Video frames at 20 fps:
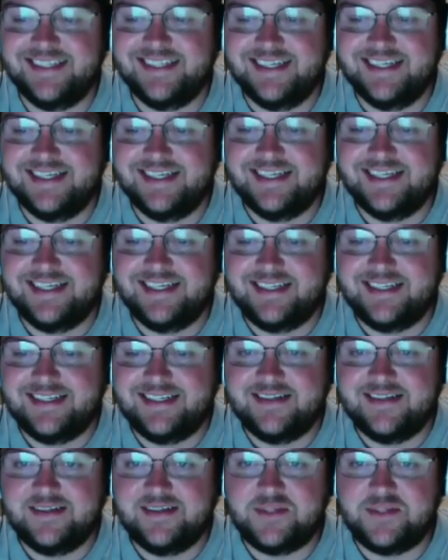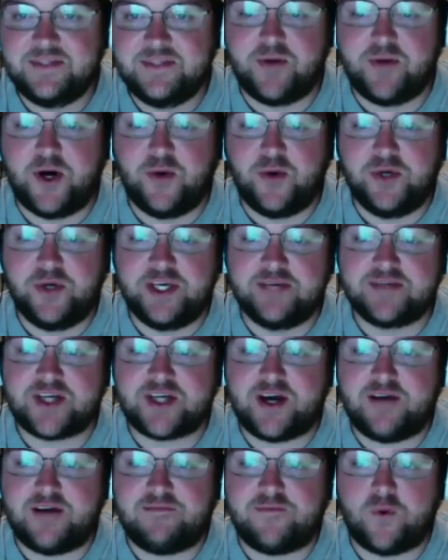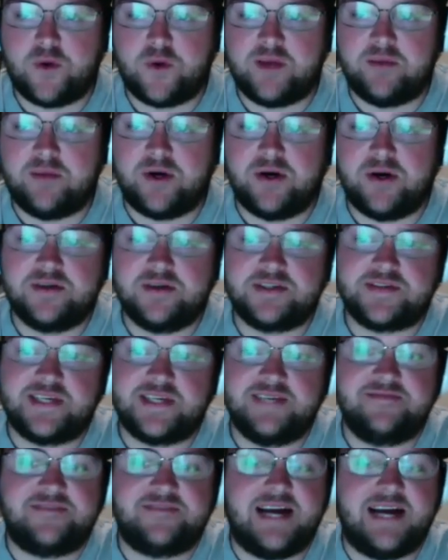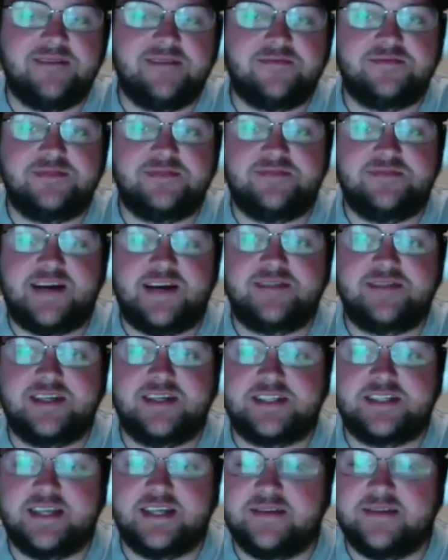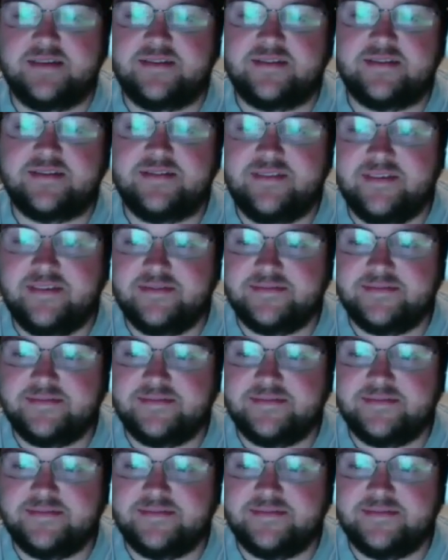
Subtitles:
I mean, Jamal Williams caught 40 balls and five touchdowns. So.